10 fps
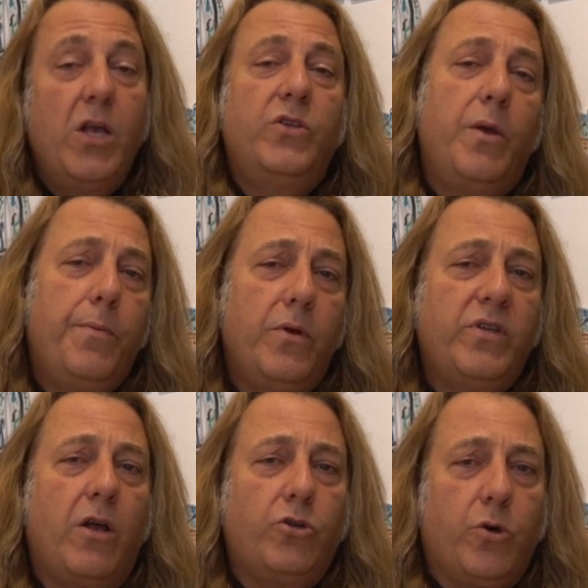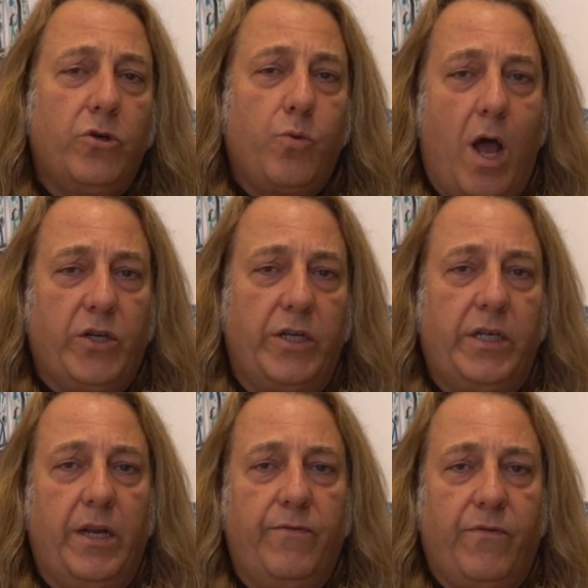So he pulls out George
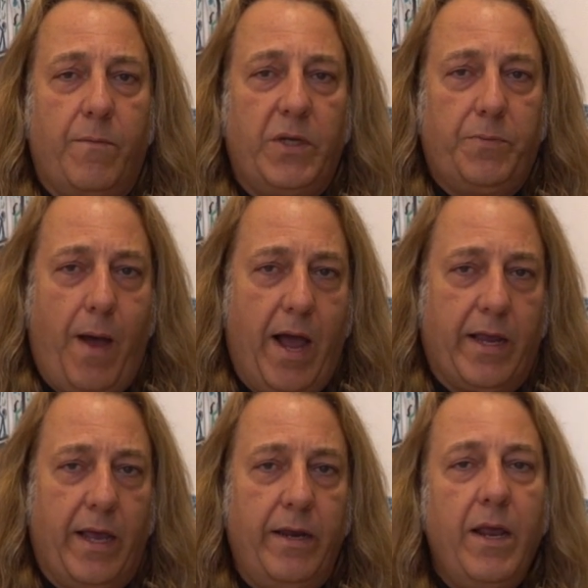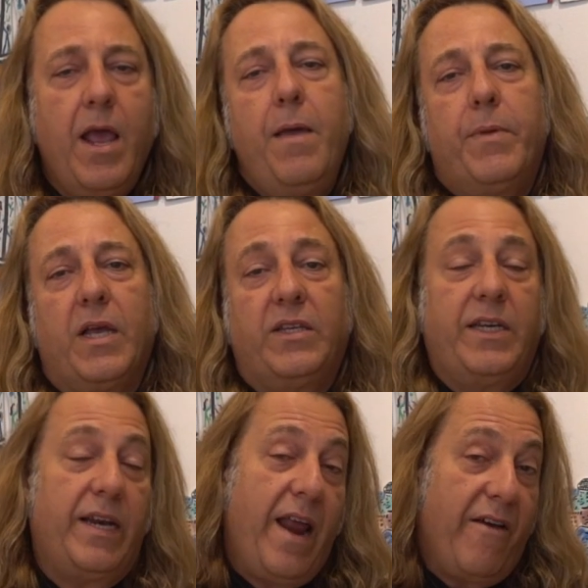Washington from his pocket because
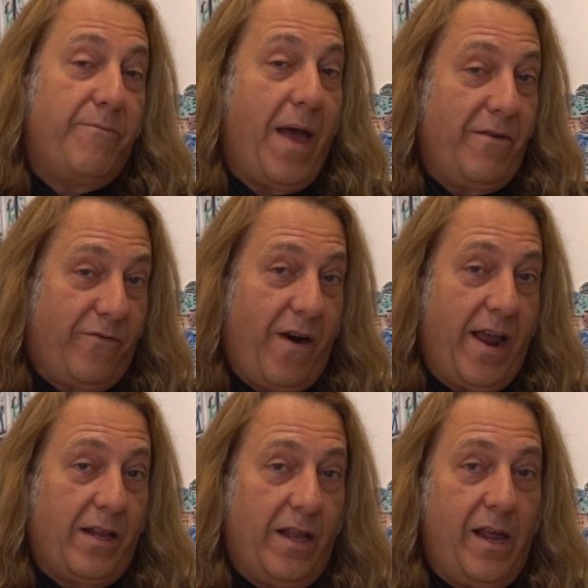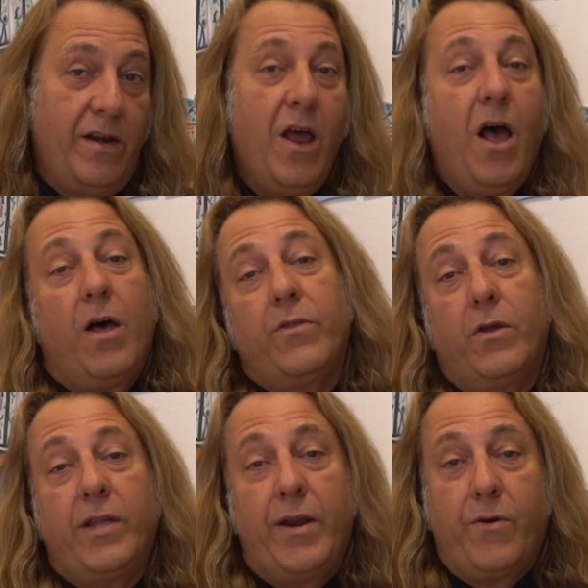he didn't have Ben Franklin,
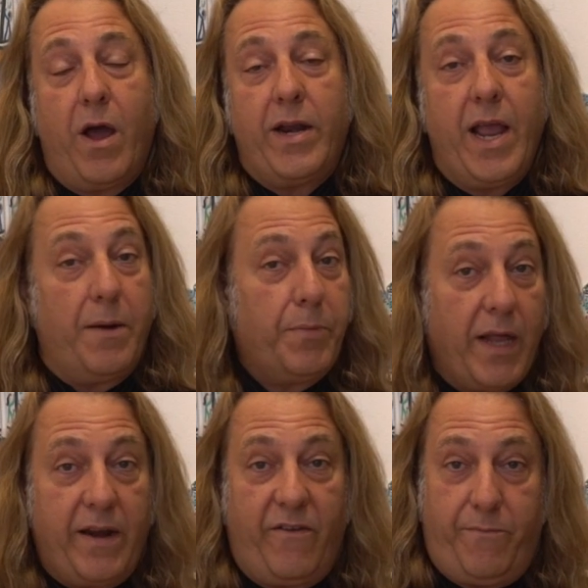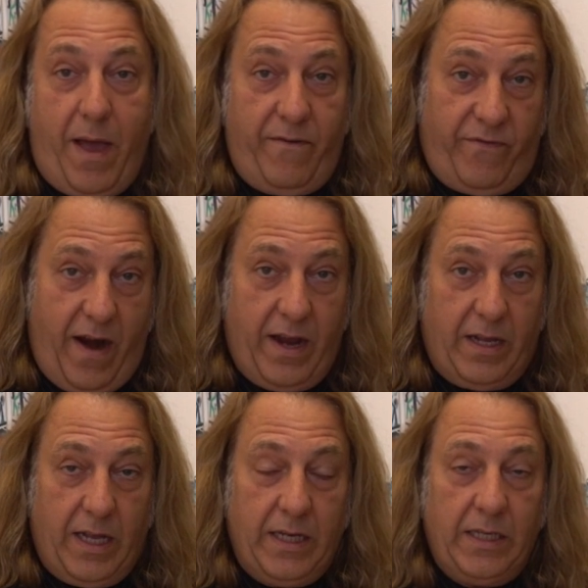although later on he had plenty of Ben
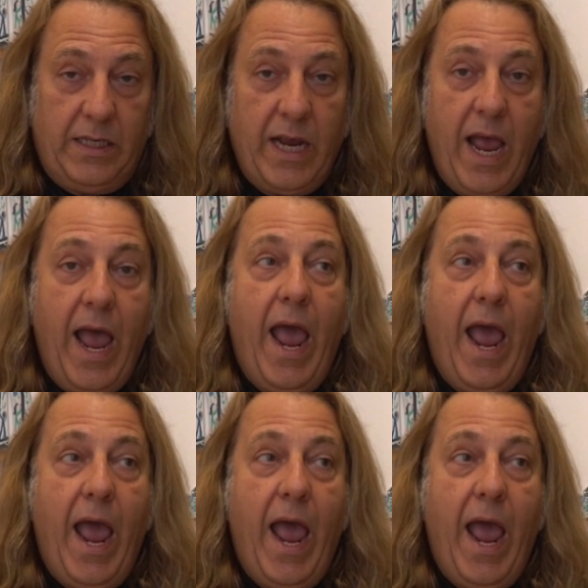Franklins.